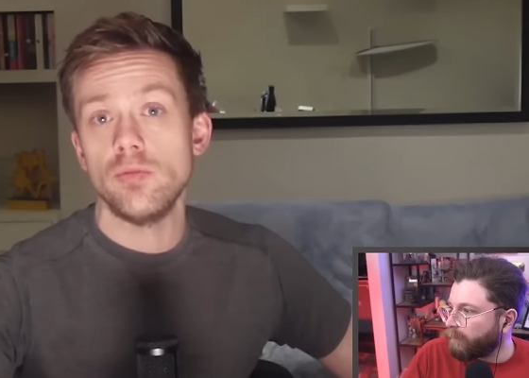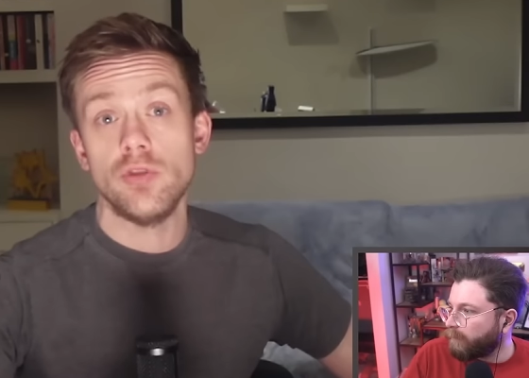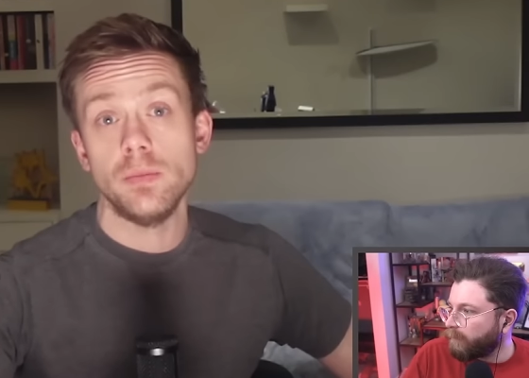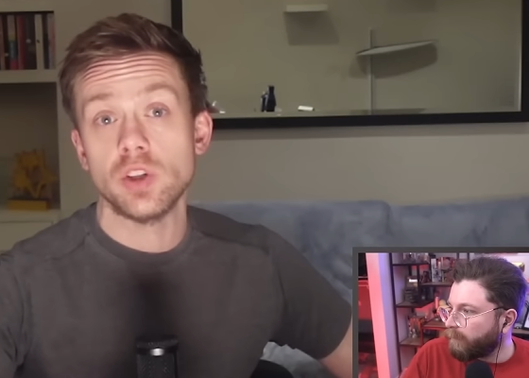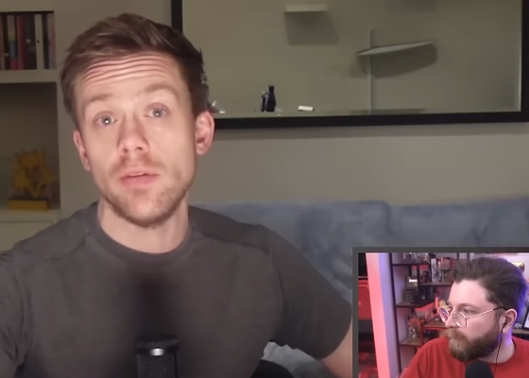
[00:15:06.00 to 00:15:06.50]

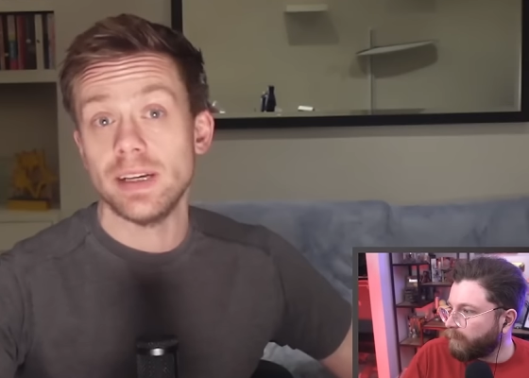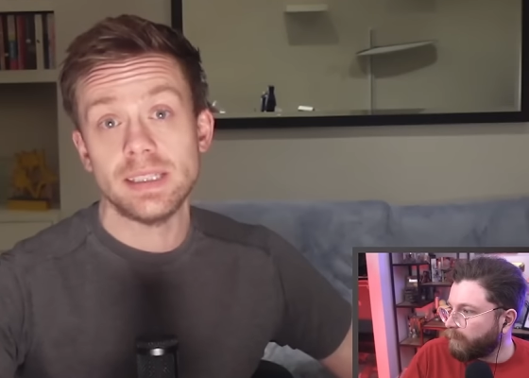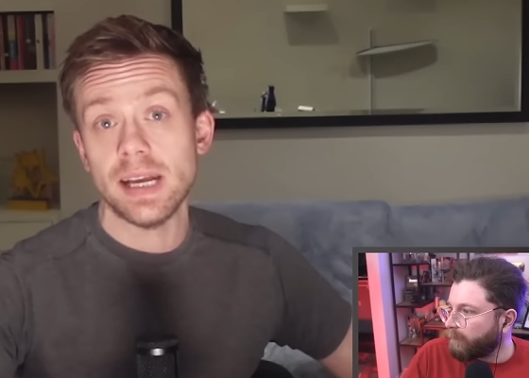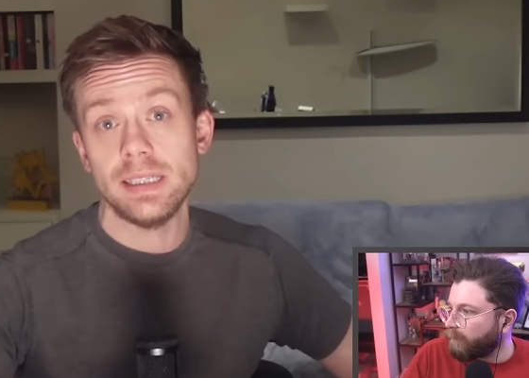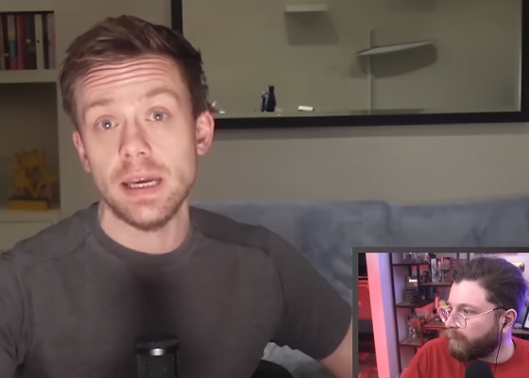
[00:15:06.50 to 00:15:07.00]
Speaker 1: groups are
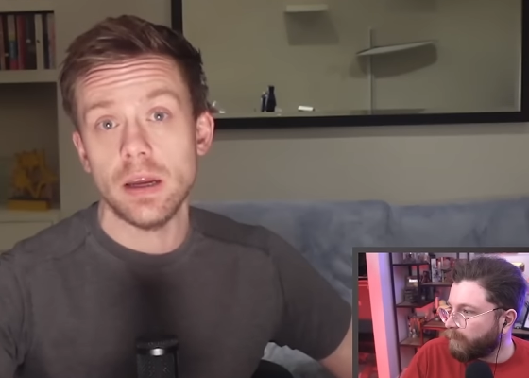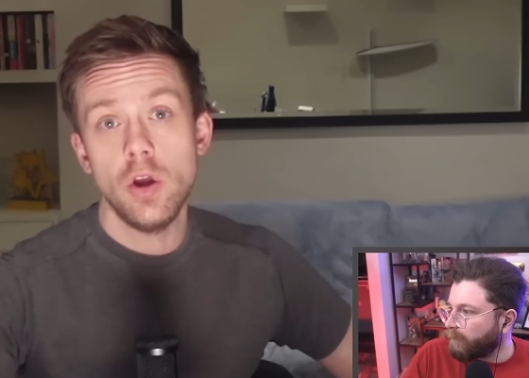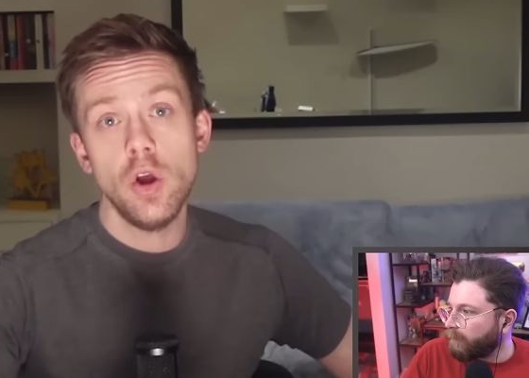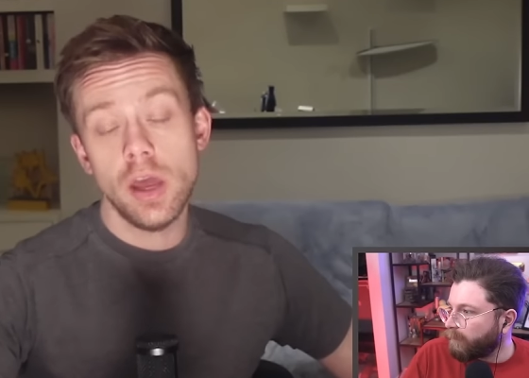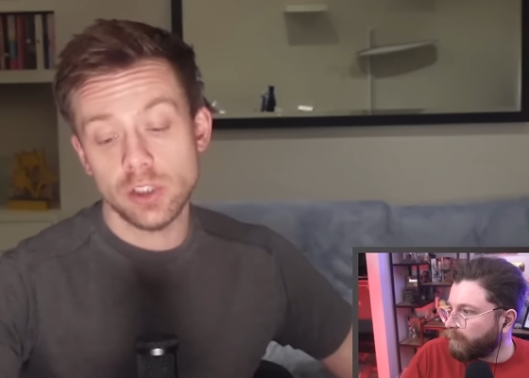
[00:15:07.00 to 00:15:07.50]
ecstatic.
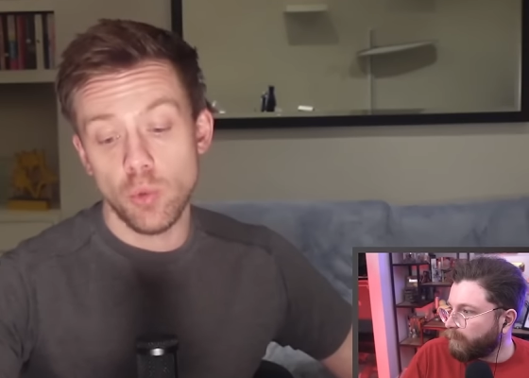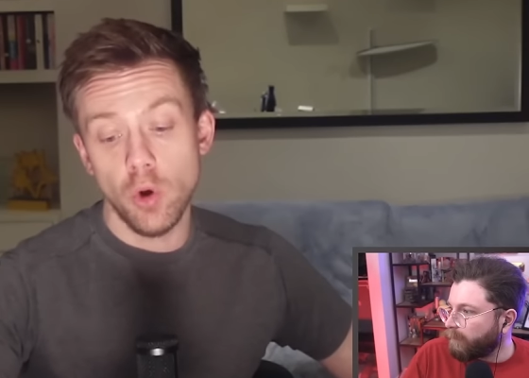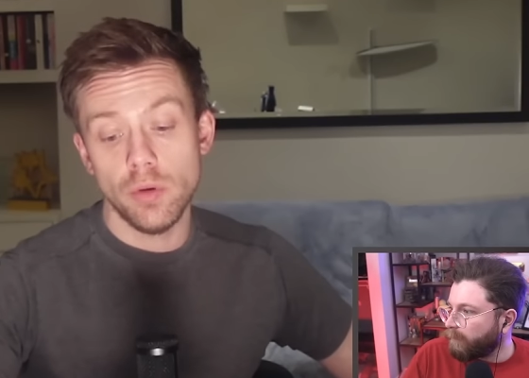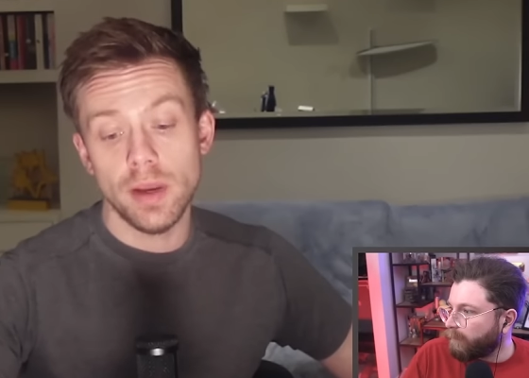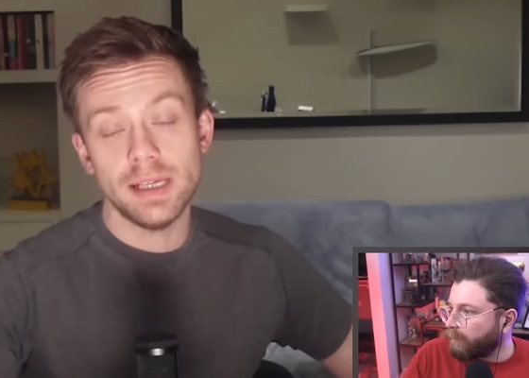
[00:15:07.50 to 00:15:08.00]
Here's
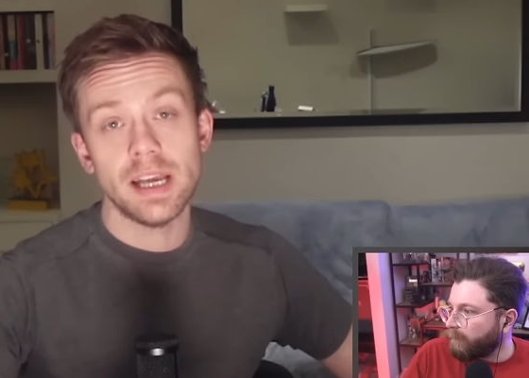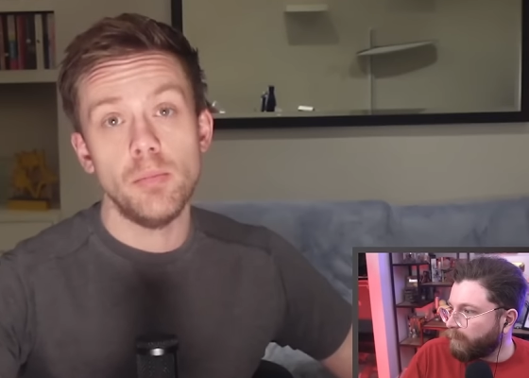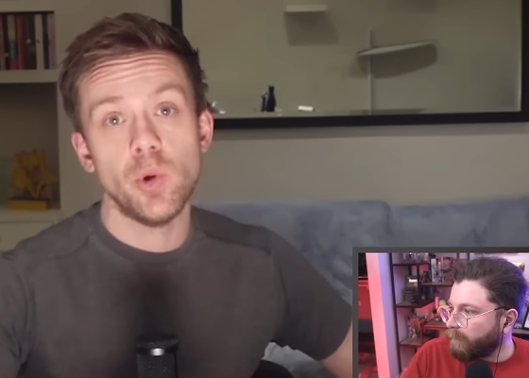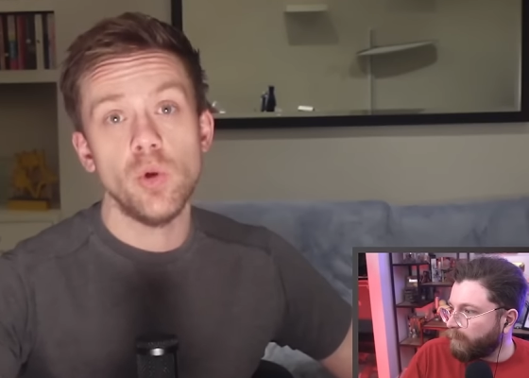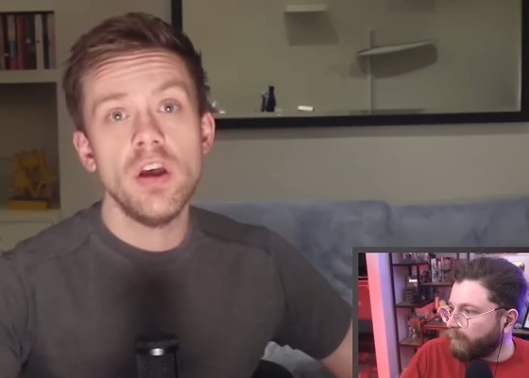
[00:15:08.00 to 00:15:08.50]
one example.